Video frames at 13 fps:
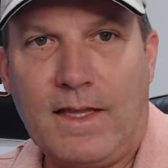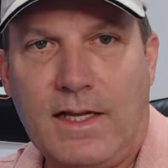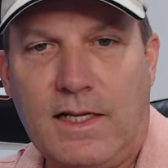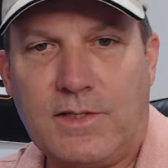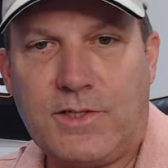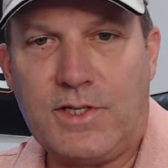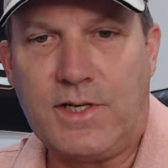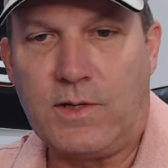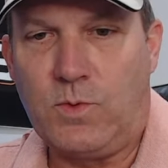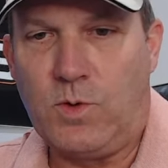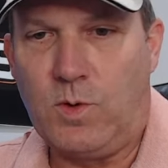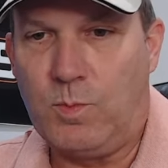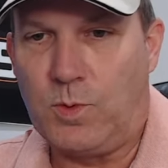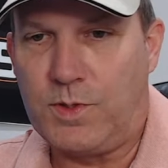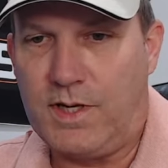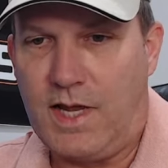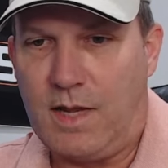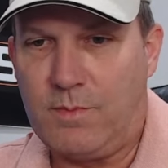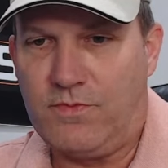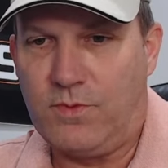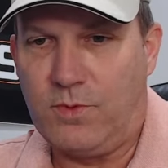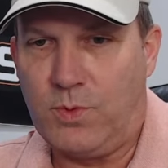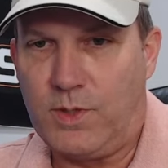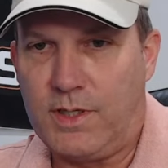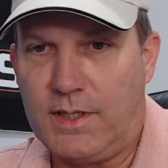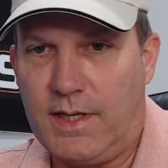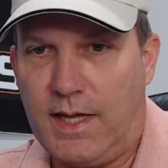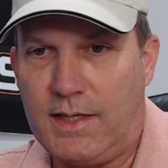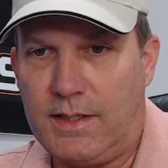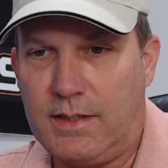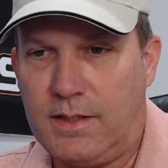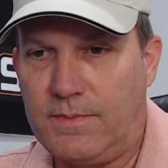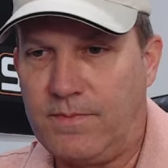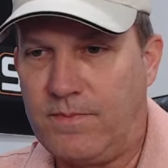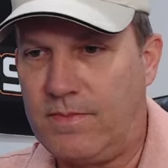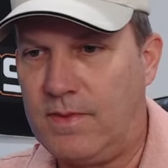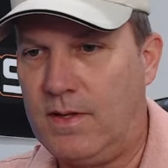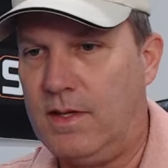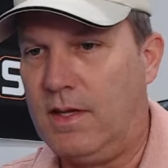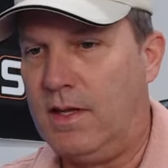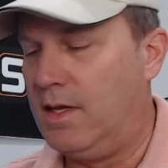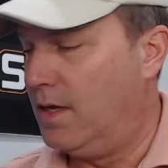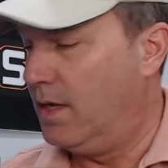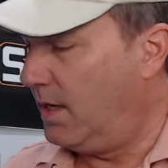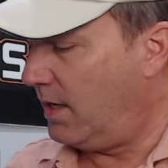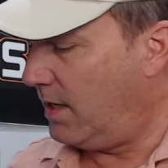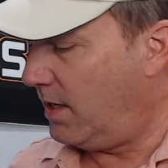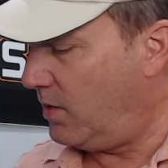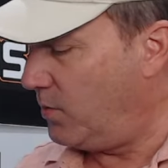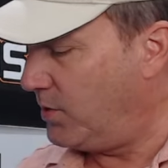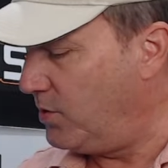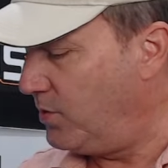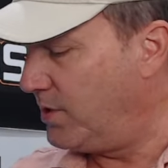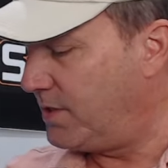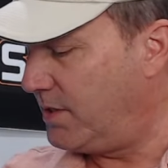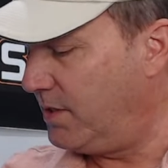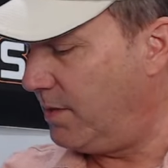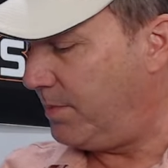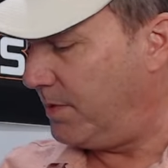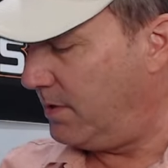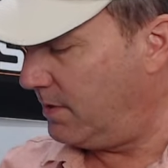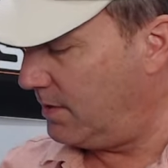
I'll check one more time before we get out of here. We're doing a tip.